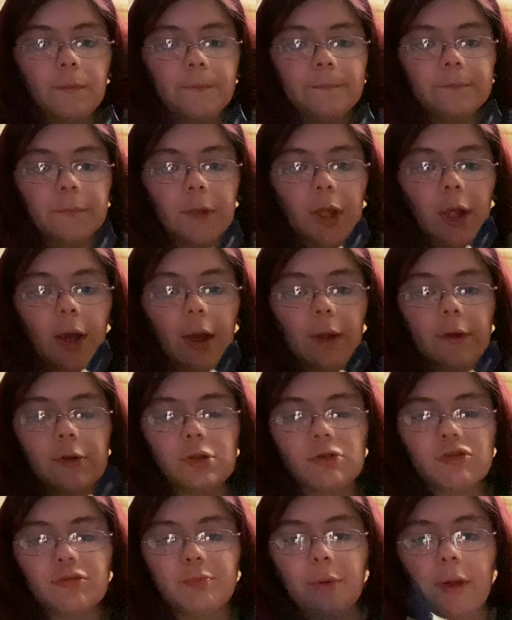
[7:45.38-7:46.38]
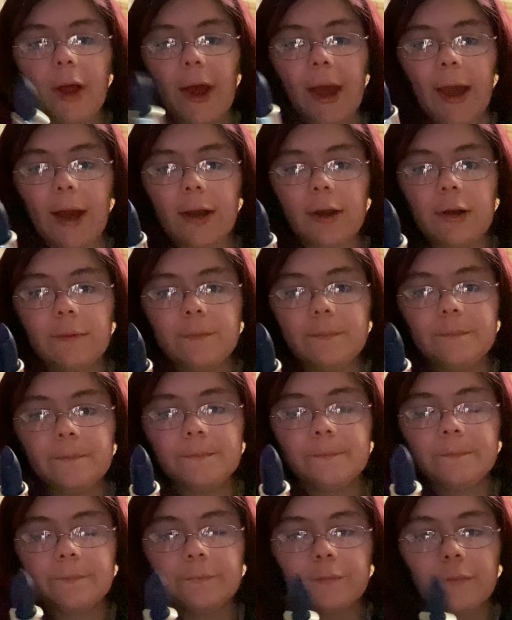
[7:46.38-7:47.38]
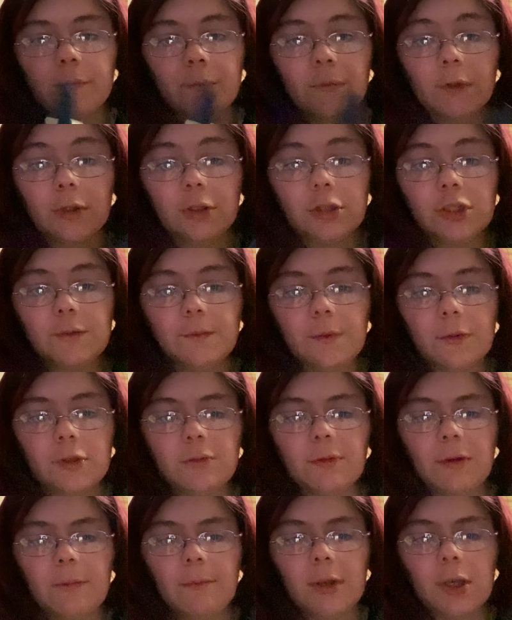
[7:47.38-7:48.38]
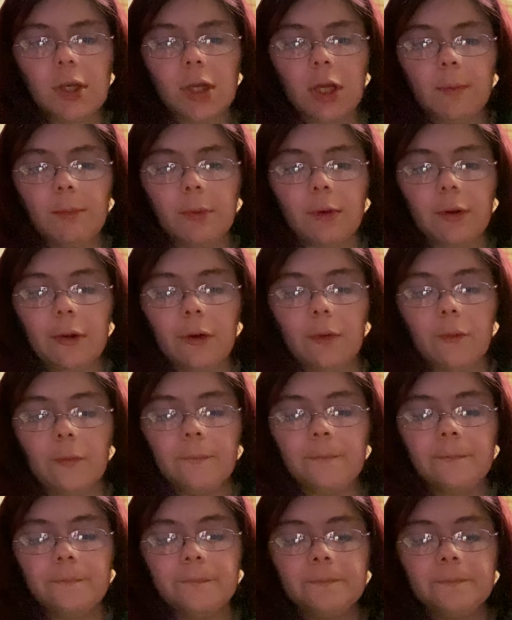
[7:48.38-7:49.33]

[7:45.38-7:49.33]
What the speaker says: Okay, this looks black. It's supposed to be midnight blue.